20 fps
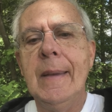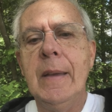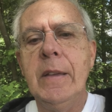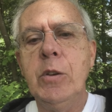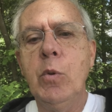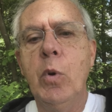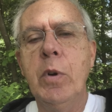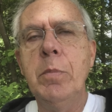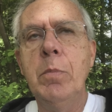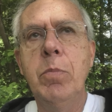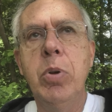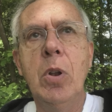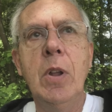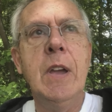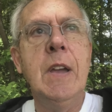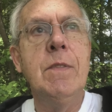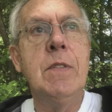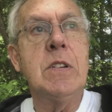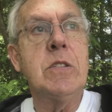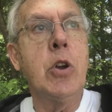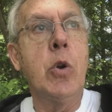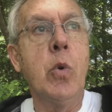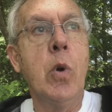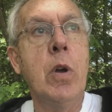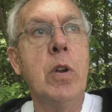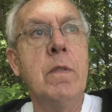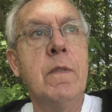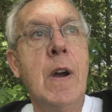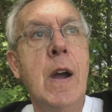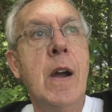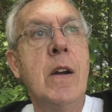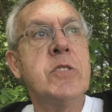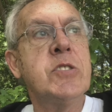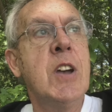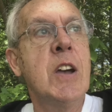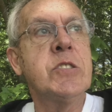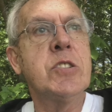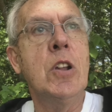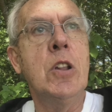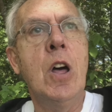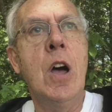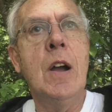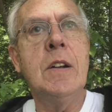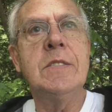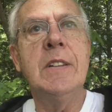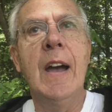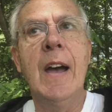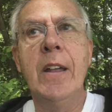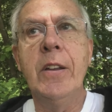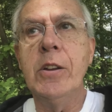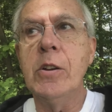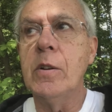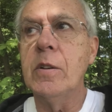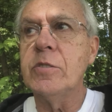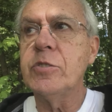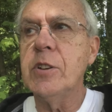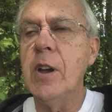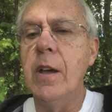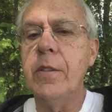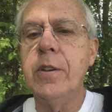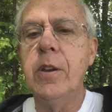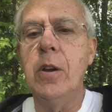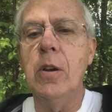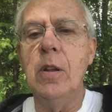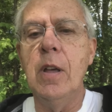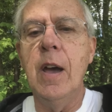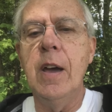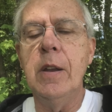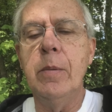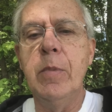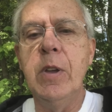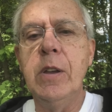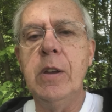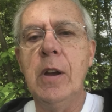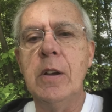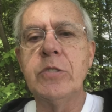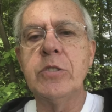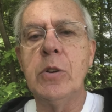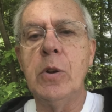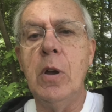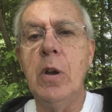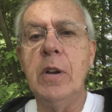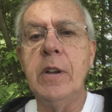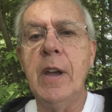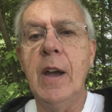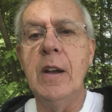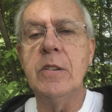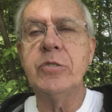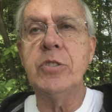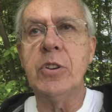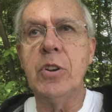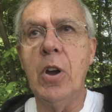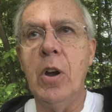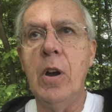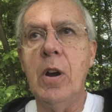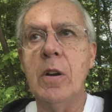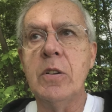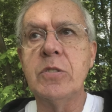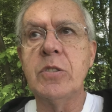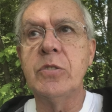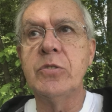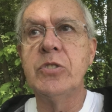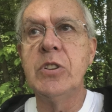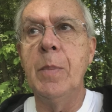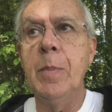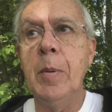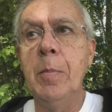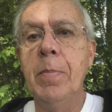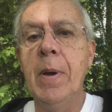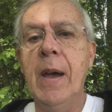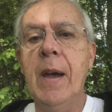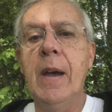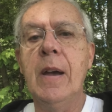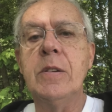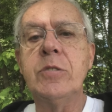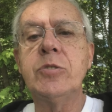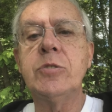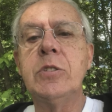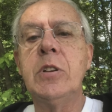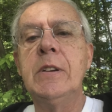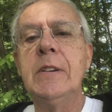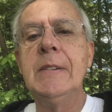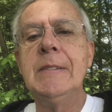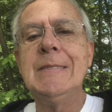You wouldn't believe that coronavirus has a lockdown here in South Carolina because there are all kinds of cars zipping past.